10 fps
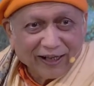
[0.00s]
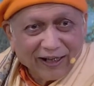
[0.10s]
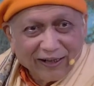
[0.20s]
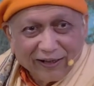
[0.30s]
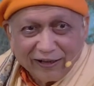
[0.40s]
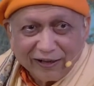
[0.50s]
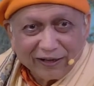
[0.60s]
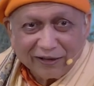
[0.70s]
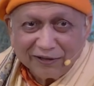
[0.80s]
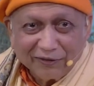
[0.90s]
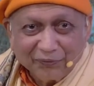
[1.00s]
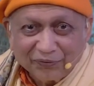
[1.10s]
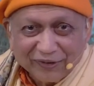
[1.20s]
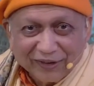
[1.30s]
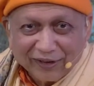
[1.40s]
it an
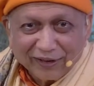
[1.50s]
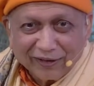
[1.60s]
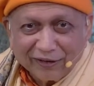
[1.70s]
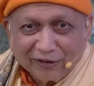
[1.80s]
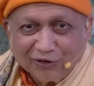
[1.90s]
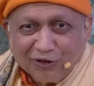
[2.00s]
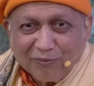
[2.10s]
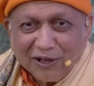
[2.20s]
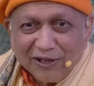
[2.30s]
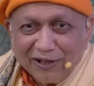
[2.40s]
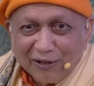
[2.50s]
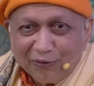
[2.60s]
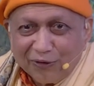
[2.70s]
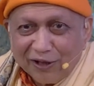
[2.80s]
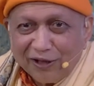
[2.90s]
alligator. Uh, so
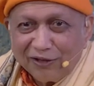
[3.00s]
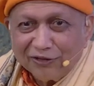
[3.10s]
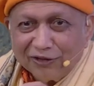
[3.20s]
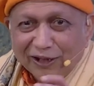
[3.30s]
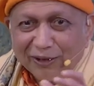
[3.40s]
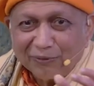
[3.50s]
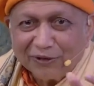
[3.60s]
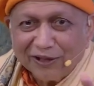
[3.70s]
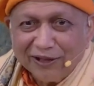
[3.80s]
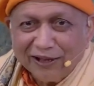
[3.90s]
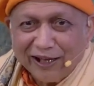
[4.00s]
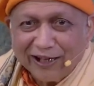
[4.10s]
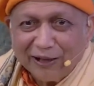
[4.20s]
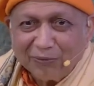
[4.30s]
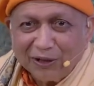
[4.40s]
many different shapes
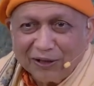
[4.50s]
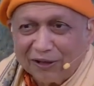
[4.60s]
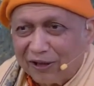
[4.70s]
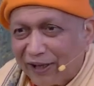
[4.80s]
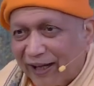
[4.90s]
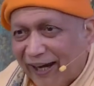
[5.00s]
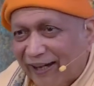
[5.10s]
in the animal